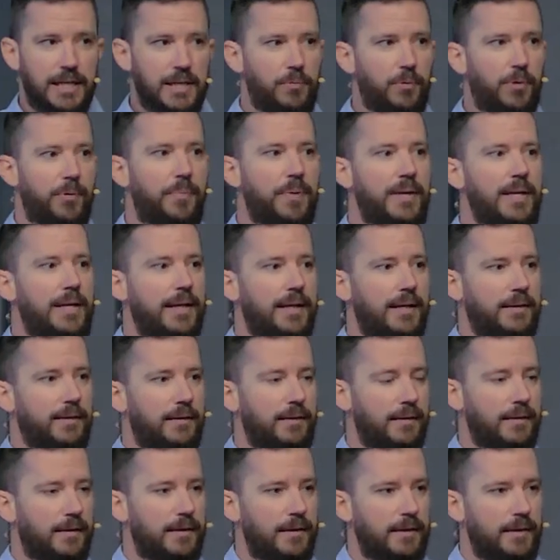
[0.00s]
we'll be in
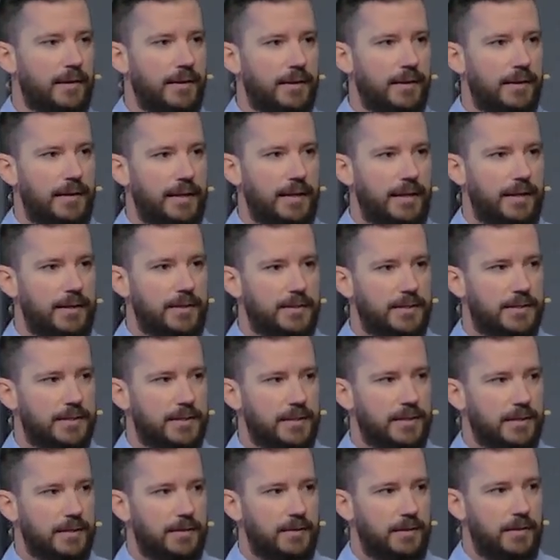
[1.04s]
is
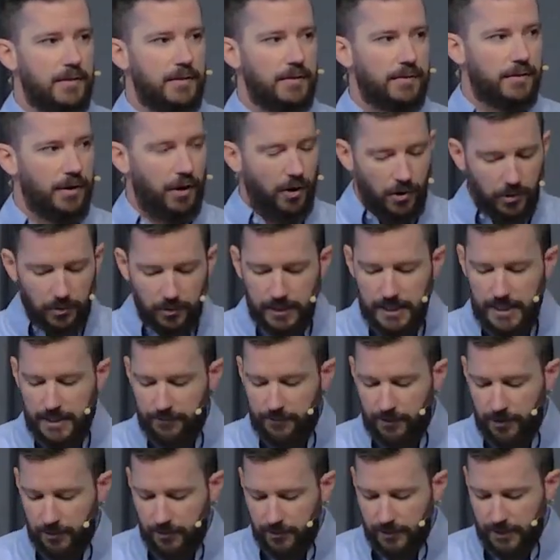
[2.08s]
the Holy of
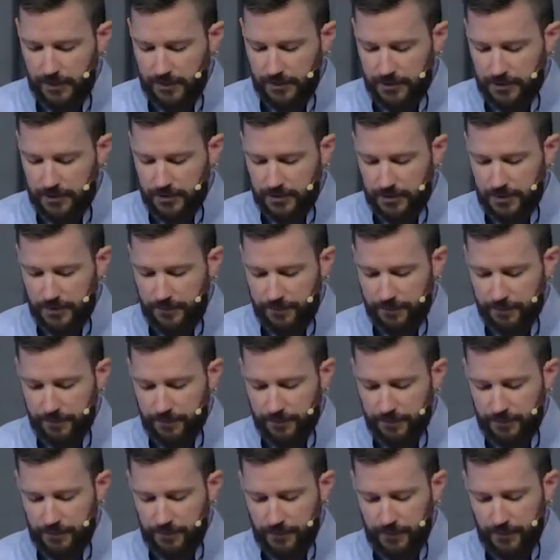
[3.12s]
Holies.
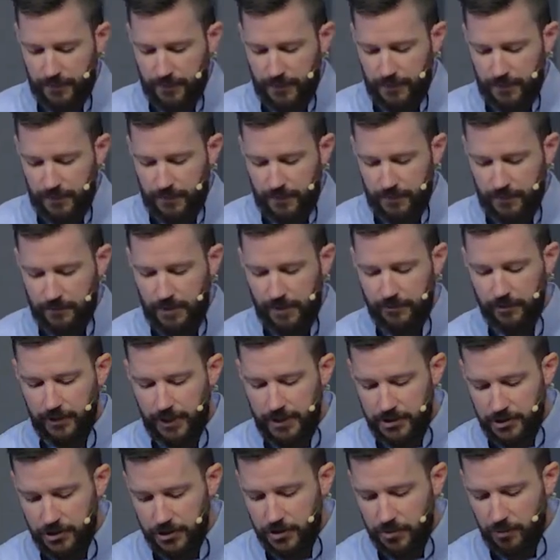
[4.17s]

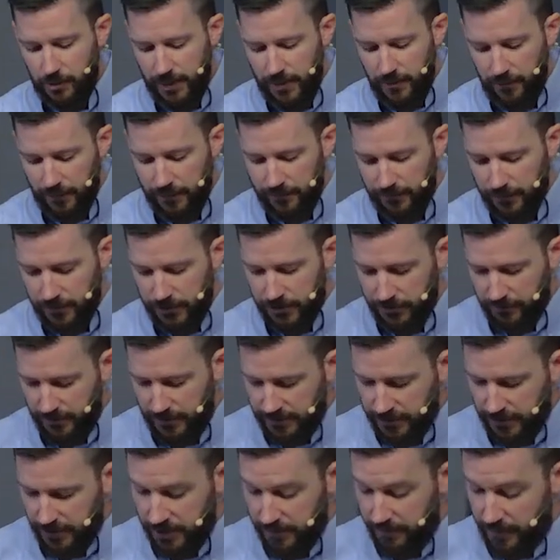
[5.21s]
Revelation 21, verse 3
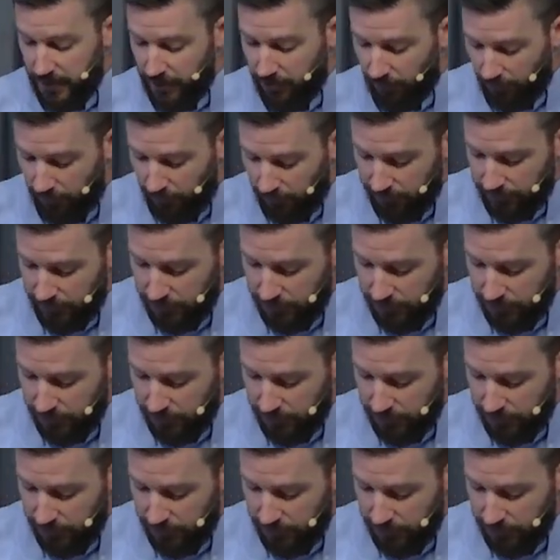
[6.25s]
says, Behold, the